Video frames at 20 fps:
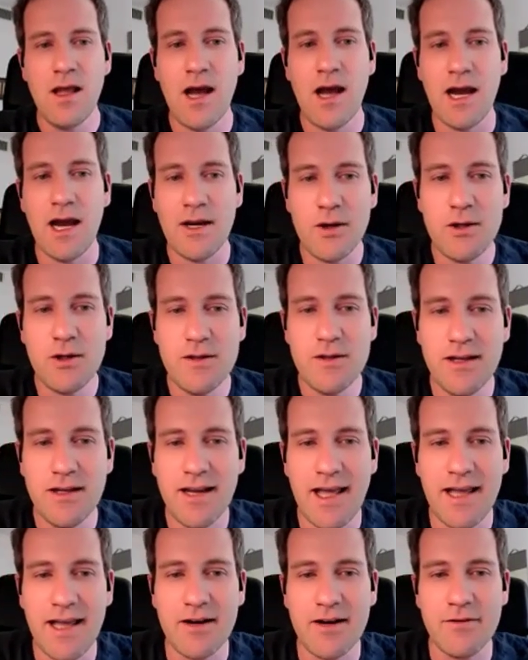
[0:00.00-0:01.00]
I know you didn't
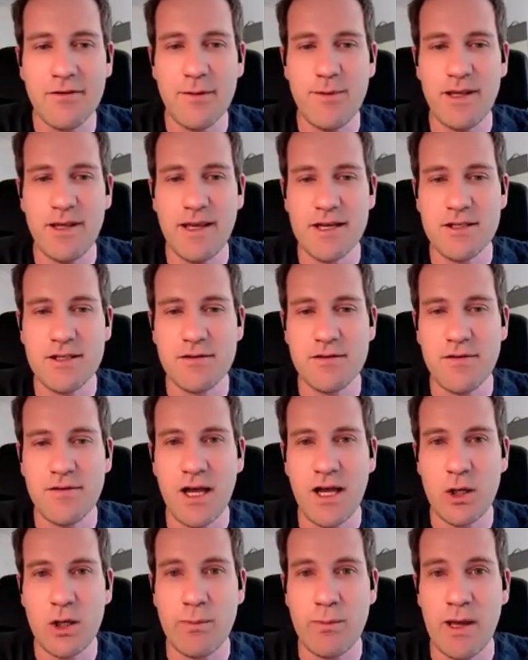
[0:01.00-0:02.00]
like our replications
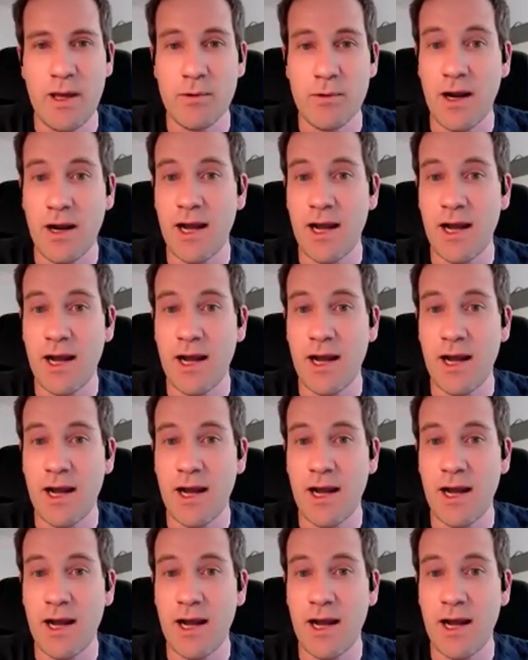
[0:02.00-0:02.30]
value paper.